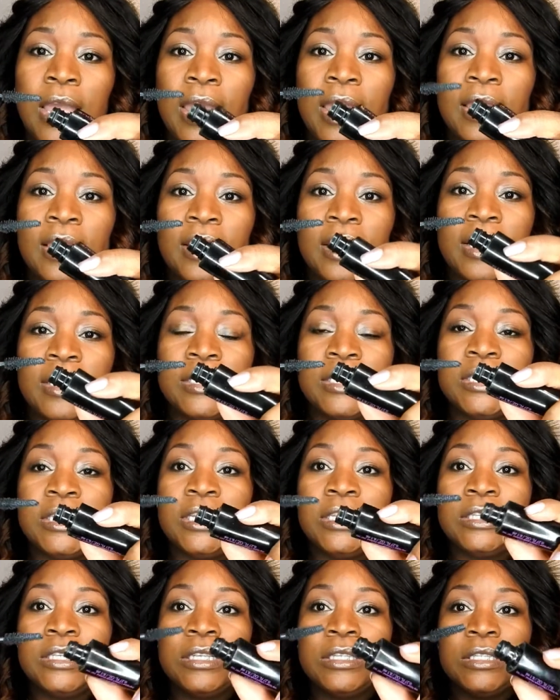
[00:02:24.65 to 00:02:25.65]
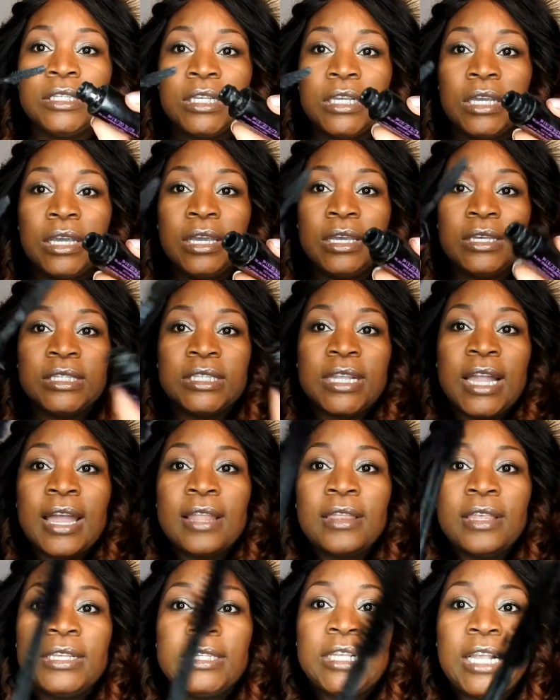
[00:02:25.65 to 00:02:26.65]
and the consistency is
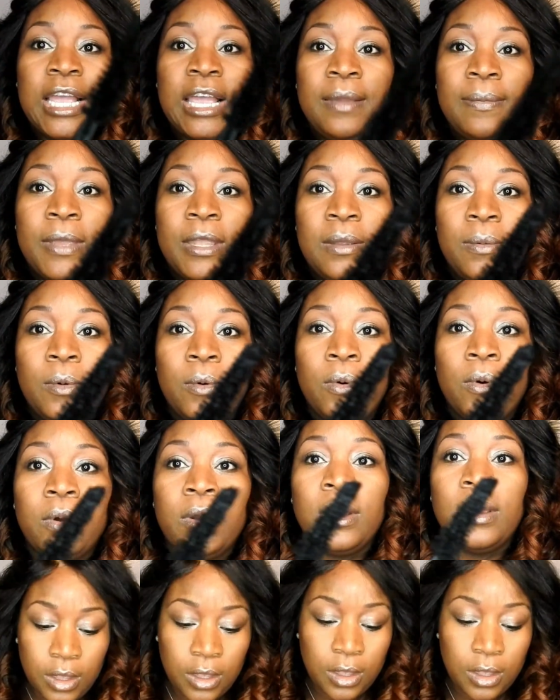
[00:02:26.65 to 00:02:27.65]
not the same anymore.